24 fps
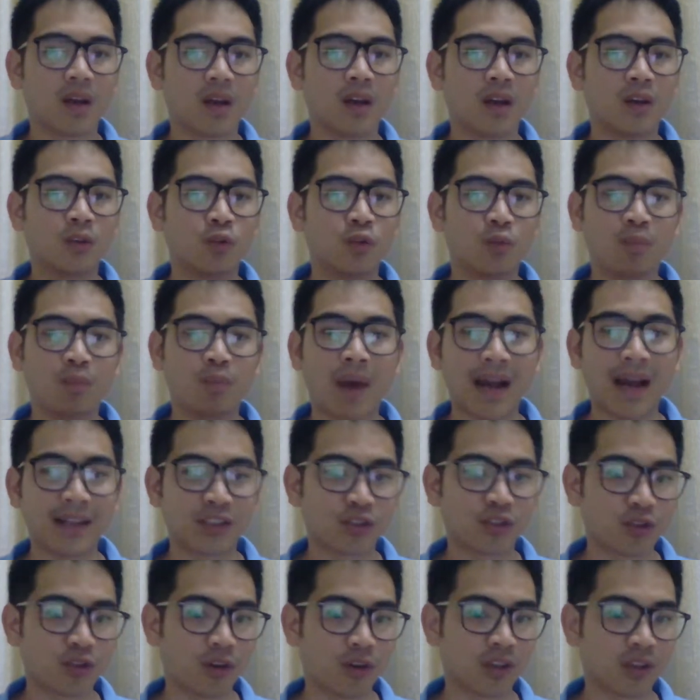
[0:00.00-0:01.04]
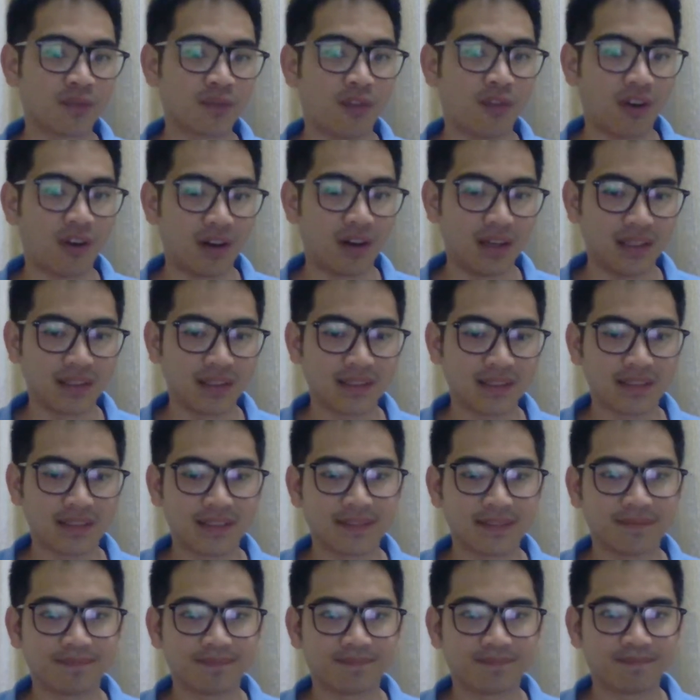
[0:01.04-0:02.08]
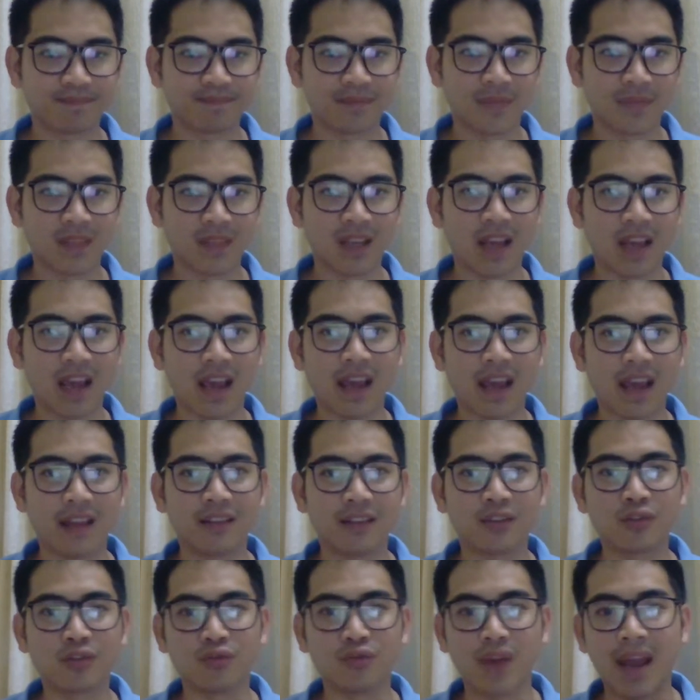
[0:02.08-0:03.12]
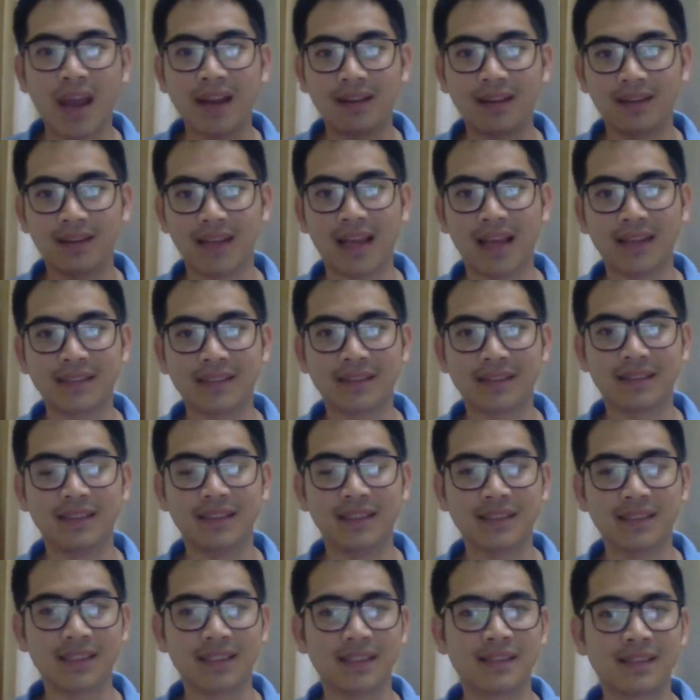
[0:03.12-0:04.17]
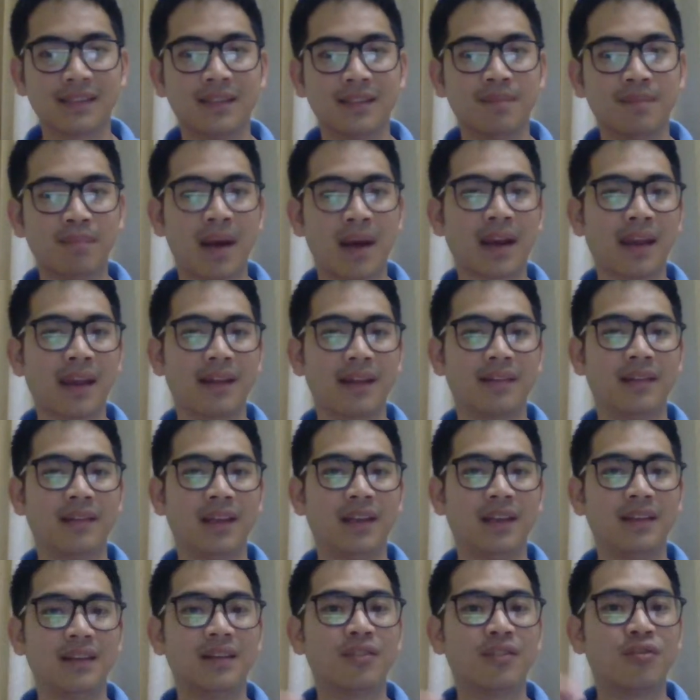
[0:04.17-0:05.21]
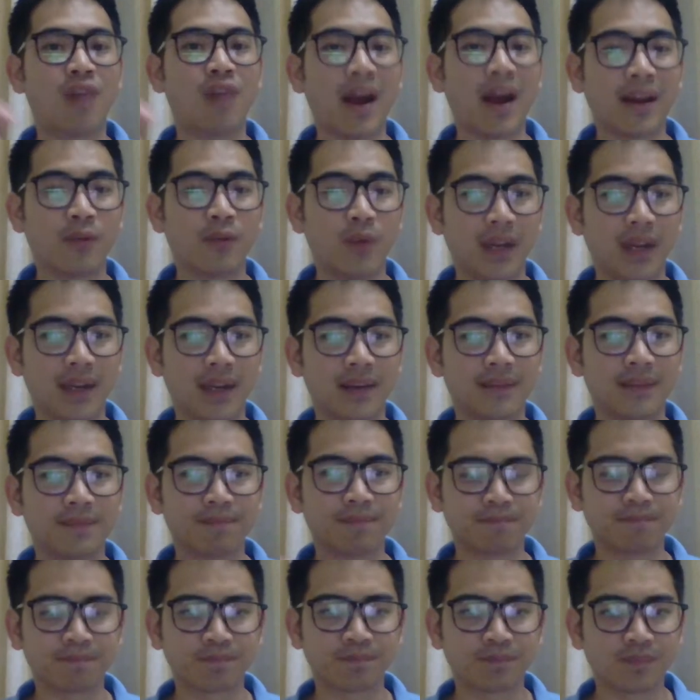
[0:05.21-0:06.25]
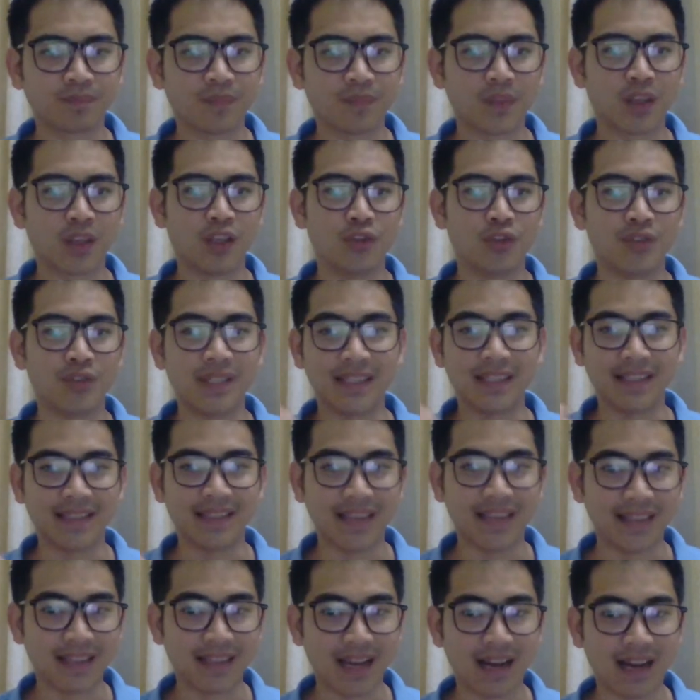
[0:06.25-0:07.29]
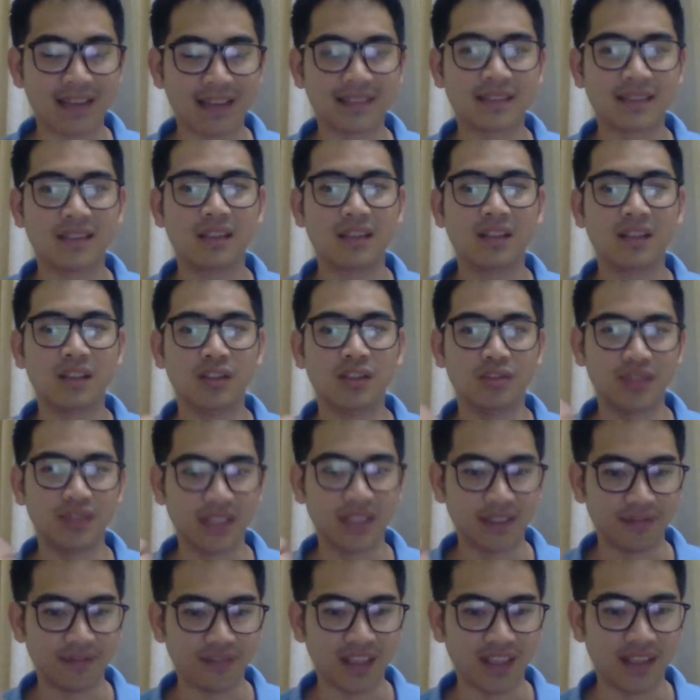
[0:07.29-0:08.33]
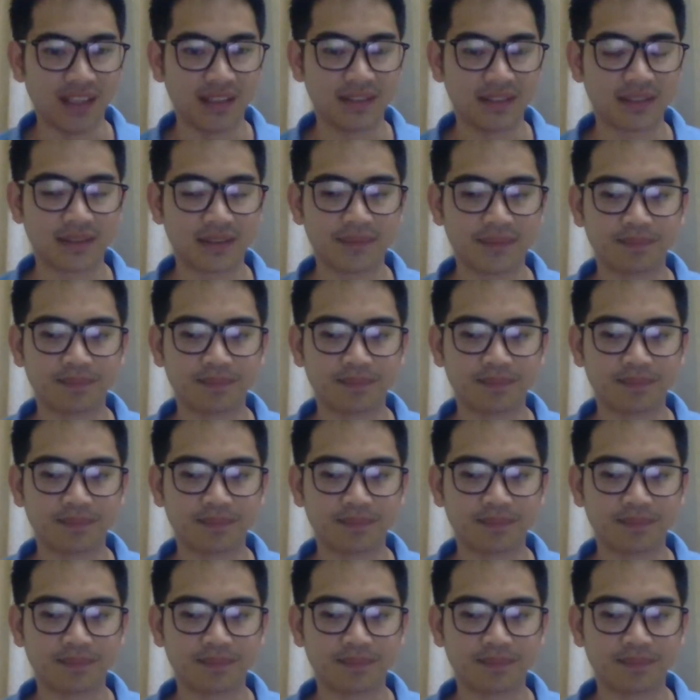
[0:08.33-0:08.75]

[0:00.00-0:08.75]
to buy stocks for us and to analyze this market in the right way, using the data, using the figures.